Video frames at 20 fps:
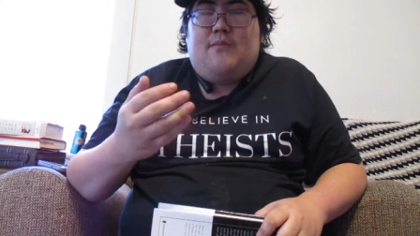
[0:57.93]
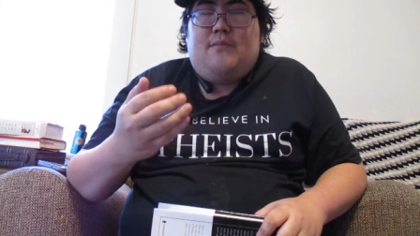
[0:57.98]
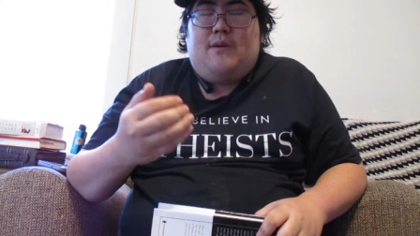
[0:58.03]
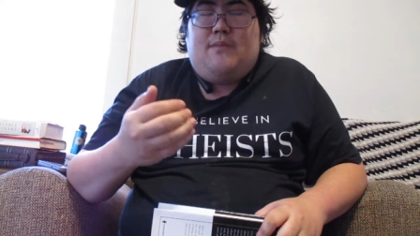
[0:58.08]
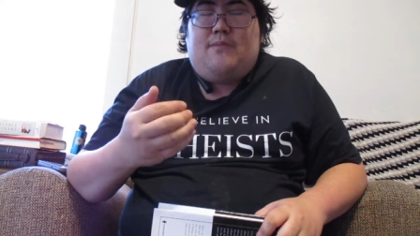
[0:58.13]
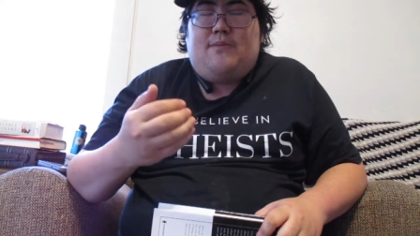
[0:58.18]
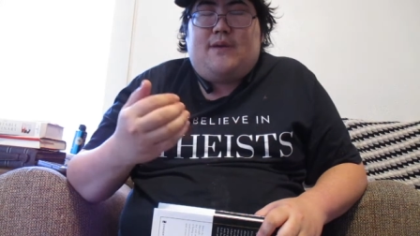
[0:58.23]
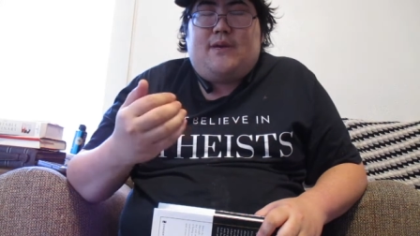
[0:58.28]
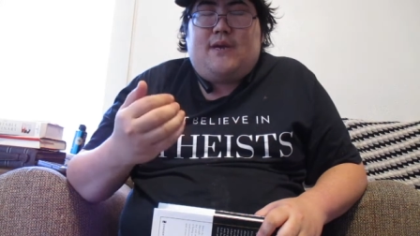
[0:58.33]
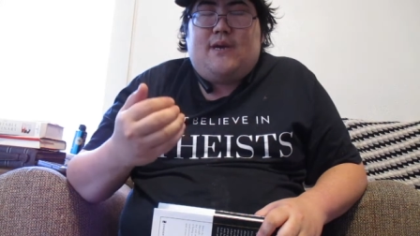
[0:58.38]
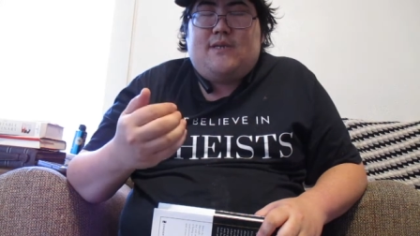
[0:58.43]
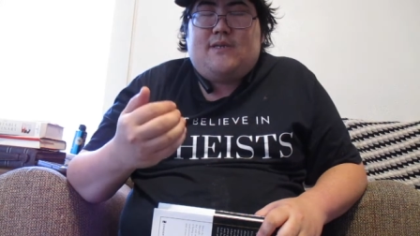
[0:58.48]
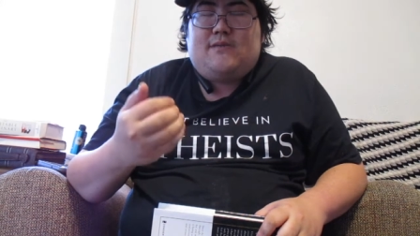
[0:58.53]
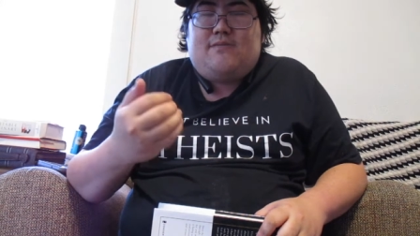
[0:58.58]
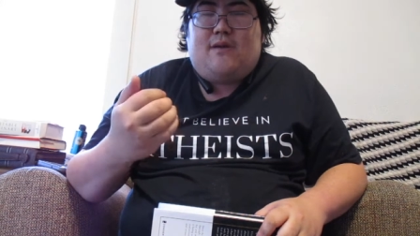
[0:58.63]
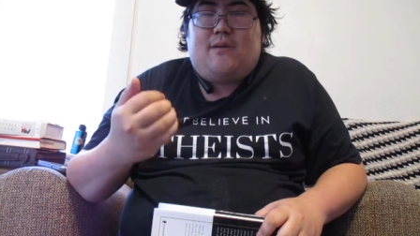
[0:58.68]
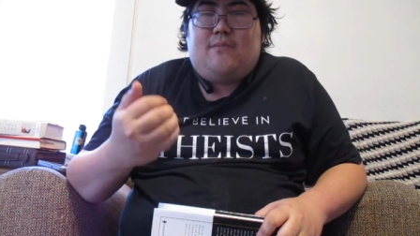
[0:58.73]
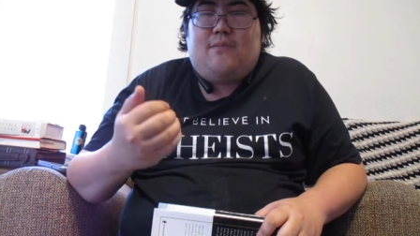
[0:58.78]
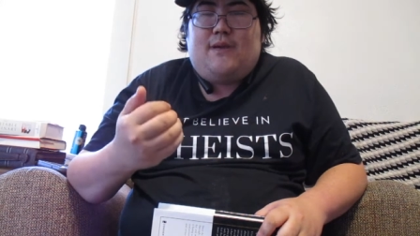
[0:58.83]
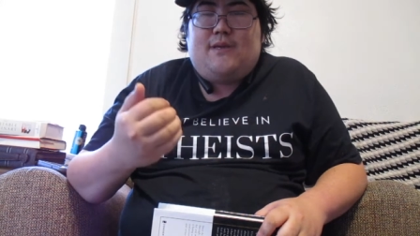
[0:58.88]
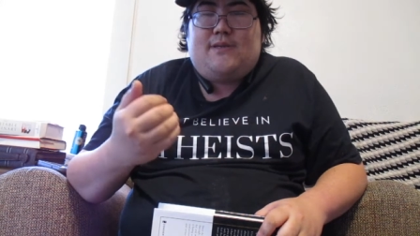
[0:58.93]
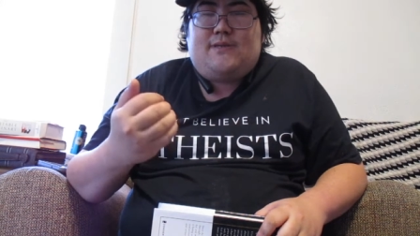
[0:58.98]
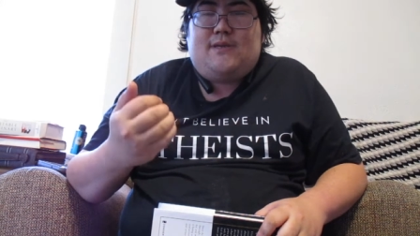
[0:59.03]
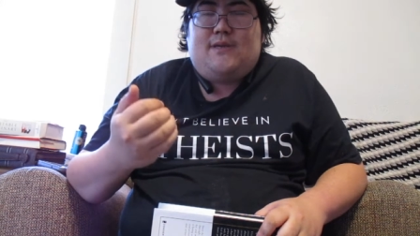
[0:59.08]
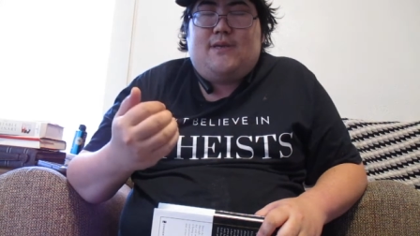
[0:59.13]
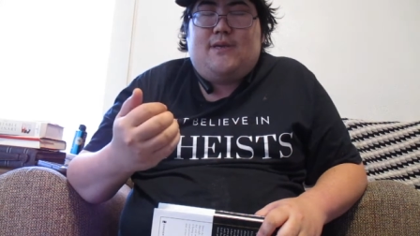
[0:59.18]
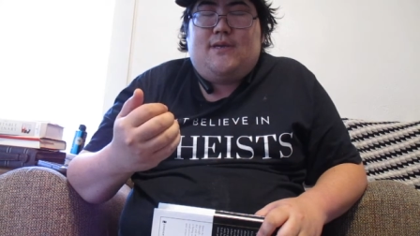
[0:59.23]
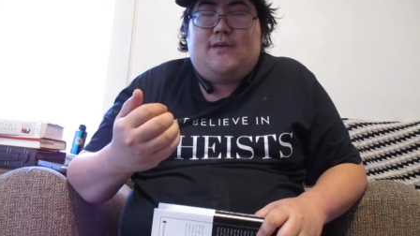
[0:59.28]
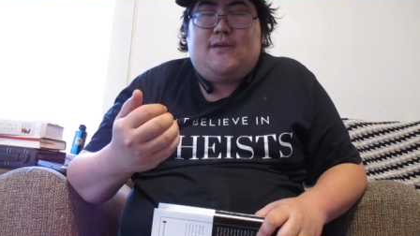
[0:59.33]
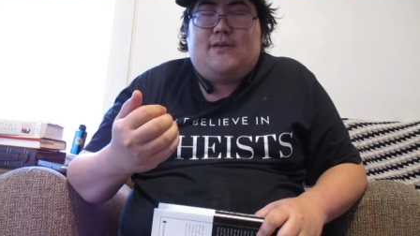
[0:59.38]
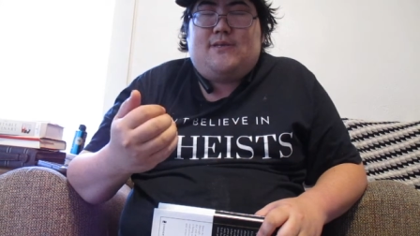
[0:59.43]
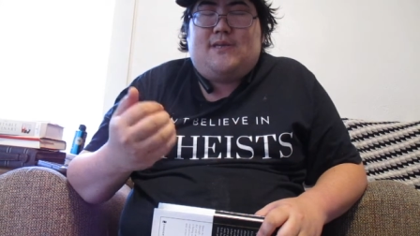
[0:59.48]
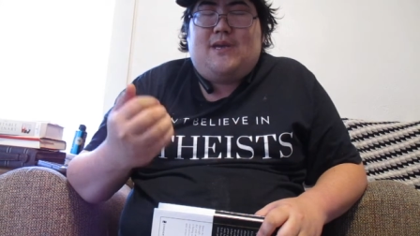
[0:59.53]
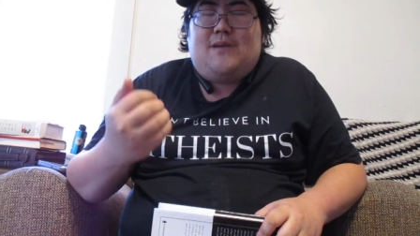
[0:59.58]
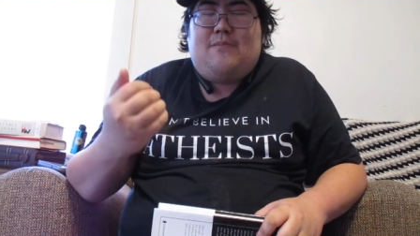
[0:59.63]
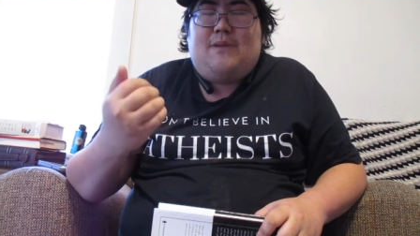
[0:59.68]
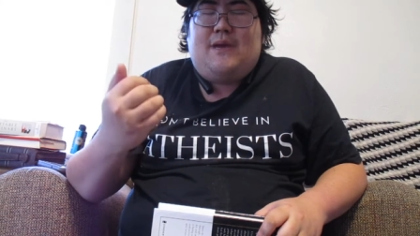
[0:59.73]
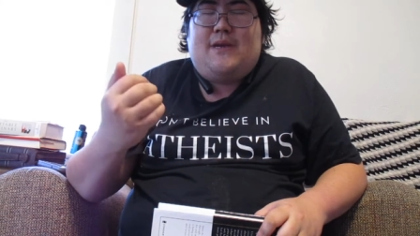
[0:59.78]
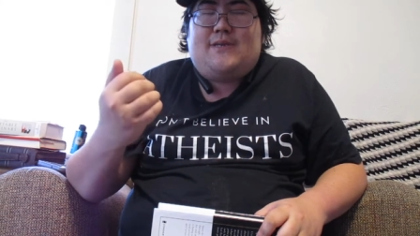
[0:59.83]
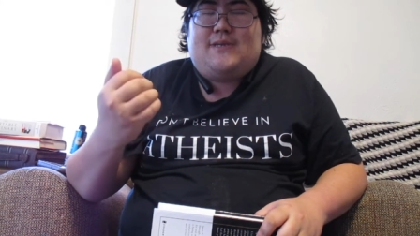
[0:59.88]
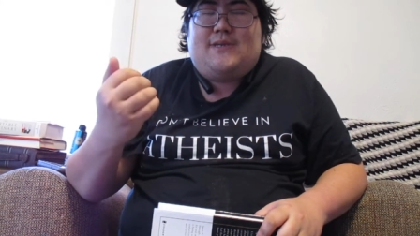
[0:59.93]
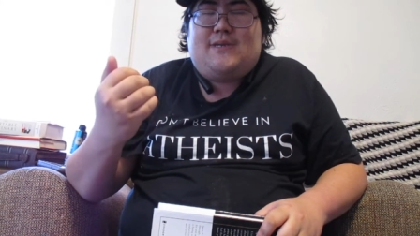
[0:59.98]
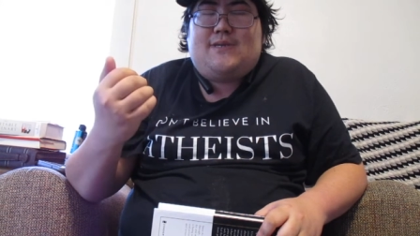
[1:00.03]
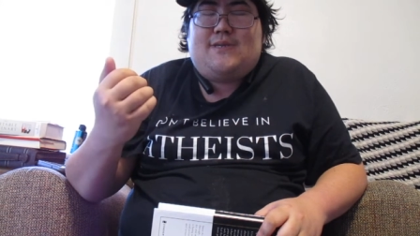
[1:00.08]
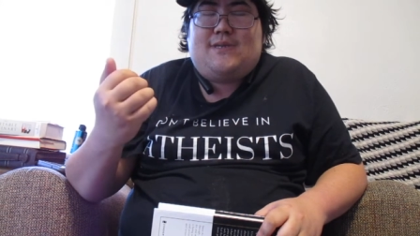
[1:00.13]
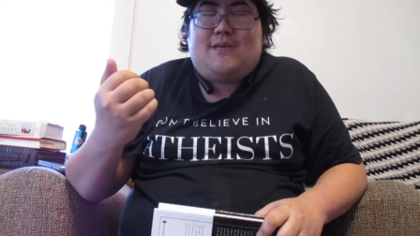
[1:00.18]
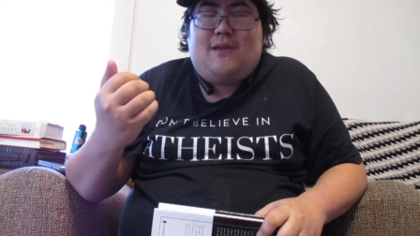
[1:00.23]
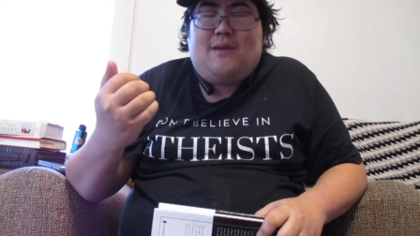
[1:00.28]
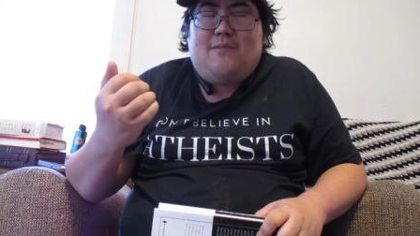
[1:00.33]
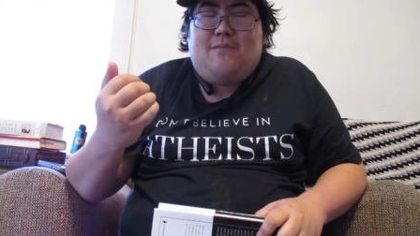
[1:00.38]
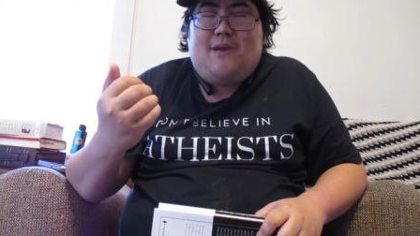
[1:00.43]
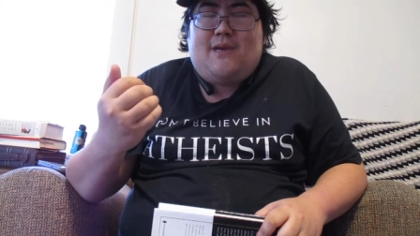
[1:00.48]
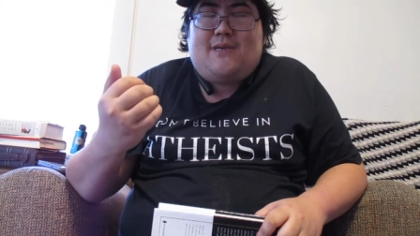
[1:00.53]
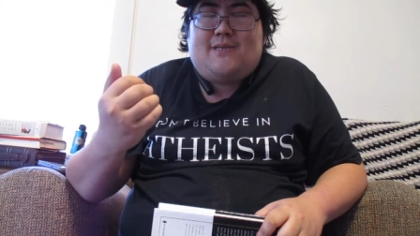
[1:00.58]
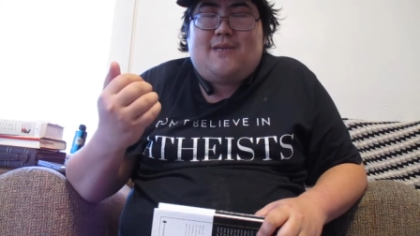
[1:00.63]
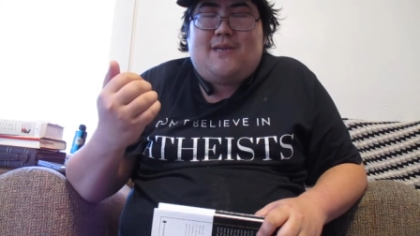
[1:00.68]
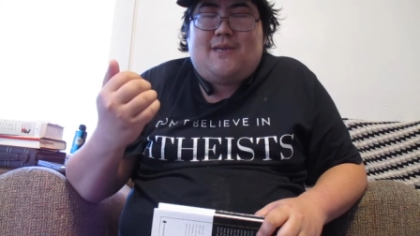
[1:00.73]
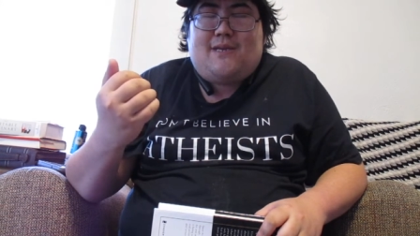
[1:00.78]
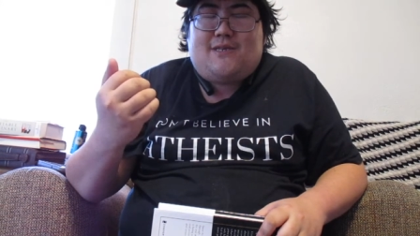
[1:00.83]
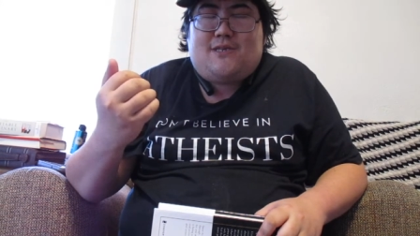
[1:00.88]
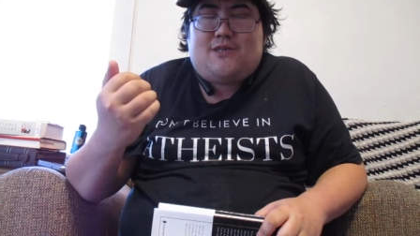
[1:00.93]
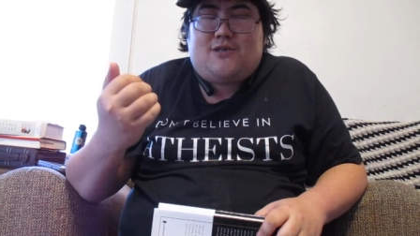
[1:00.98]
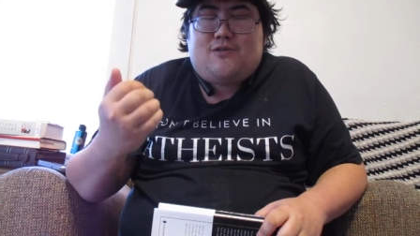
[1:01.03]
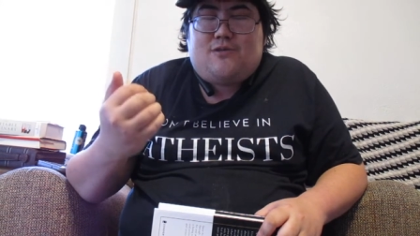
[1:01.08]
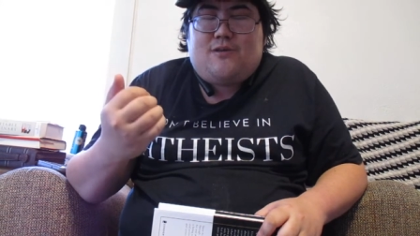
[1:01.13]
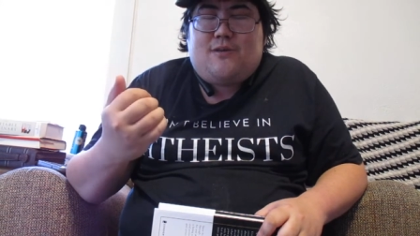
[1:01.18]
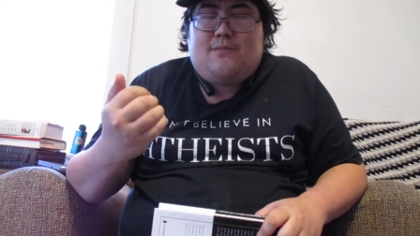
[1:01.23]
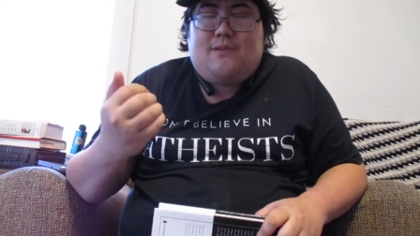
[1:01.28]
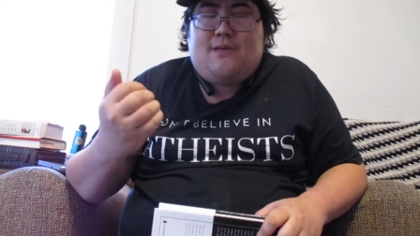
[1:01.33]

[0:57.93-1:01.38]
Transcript: But because of our mental illness, it makes it extremely